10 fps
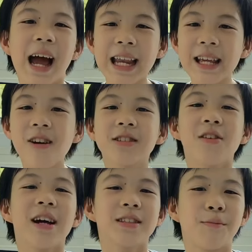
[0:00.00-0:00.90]
And he
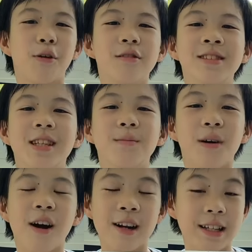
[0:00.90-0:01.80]
also has a protein
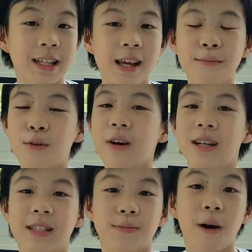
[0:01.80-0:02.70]
bar and a Game Boy
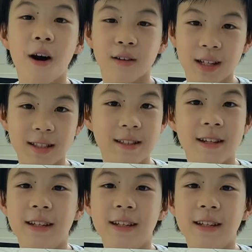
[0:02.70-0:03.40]
in his pocket.